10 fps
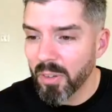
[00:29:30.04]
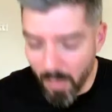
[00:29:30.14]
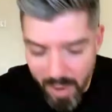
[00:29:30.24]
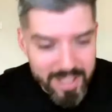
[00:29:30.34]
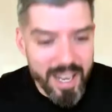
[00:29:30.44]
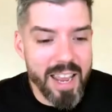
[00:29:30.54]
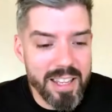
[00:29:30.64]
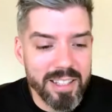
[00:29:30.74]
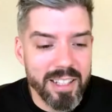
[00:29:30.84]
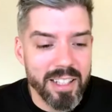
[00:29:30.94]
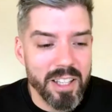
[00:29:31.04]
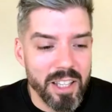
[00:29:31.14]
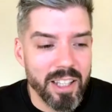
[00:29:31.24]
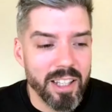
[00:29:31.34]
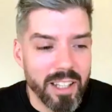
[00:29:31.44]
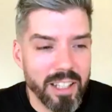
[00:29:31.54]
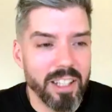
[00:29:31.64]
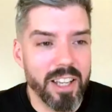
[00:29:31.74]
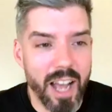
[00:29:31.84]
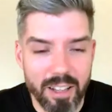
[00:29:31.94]
I want to say is
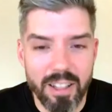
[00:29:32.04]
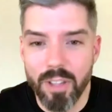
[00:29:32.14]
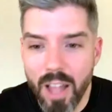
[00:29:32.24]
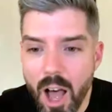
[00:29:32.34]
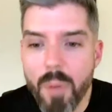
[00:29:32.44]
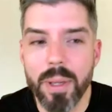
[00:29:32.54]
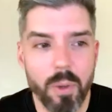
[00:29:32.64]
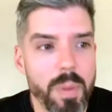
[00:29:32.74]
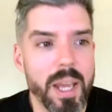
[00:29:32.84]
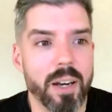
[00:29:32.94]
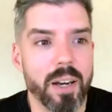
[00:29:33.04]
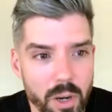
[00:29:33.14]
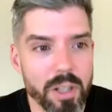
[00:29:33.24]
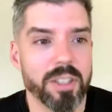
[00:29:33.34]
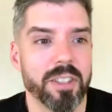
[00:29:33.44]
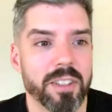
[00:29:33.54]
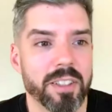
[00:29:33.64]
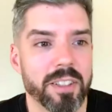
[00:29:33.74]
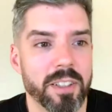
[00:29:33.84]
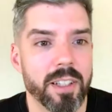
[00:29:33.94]
you got to level up and quit being a wuss,
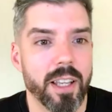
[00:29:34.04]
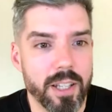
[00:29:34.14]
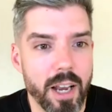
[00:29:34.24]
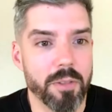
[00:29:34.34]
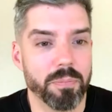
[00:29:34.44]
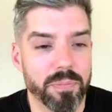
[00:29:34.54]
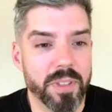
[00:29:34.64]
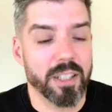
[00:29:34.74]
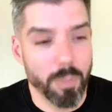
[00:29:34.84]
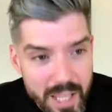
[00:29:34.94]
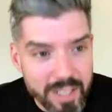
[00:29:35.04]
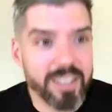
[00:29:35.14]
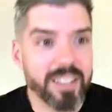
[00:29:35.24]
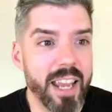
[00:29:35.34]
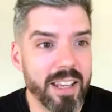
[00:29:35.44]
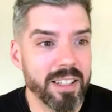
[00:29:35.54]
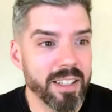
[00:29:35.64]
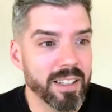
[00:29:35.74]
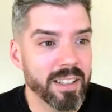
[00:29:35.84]
and you got to get some thick skin.